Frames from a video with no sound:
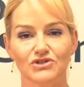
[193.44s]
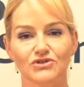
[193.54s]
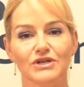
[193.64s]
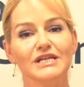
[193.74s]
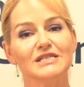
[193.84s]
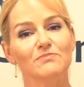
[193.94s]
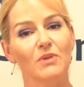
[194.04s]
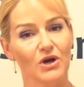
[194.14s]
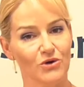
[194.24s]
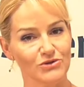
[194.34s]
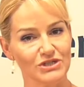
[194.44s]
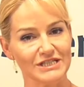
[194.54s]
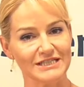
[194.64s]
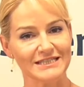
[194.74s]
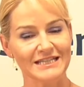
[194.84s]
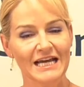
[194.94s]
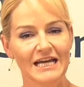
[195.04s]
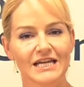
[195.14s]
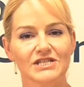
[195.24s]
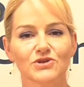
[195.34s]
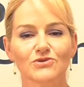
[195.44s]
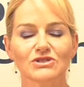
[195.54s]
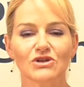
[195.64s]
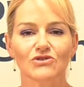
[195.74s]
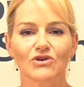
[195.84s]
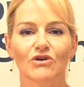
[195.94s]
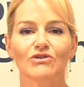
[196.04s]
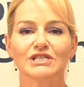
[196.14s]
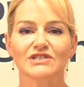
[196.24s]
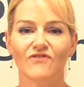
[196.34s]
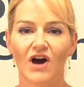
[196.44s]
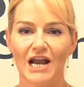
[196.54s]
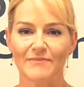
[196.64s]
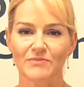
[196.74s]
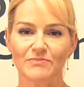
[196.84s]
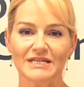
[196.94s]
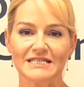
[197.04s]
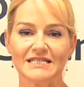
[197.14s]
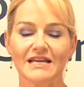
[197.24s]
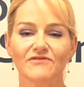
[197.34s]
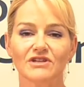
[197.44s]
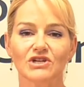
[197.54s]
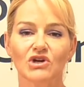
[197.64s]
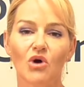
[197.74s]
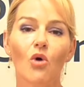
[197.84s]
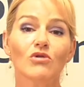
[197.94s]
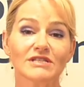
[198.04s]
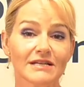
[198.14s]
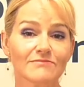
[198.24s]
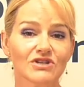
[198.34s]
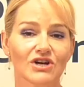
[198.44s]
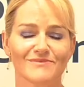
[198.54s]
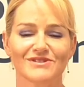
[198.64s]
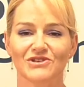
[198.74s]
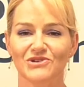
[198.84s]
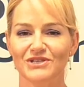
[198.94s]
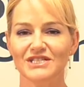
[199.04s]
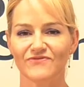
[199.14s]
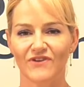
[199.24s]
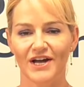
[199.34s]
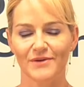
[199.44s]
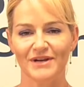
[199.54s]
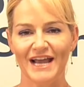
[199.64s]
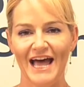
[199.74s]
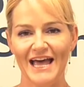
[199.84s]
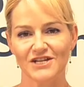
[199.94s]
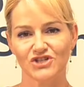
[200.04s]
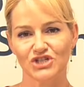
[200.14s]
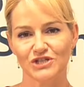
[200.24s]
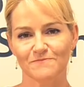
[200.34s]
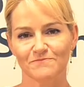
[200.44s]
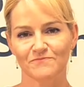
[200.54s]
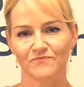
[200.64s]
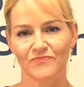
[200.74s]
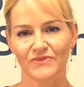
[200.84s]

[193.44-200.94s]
you to is biotin. It's also known as vitamin B7, or sometimes known as vitamin H.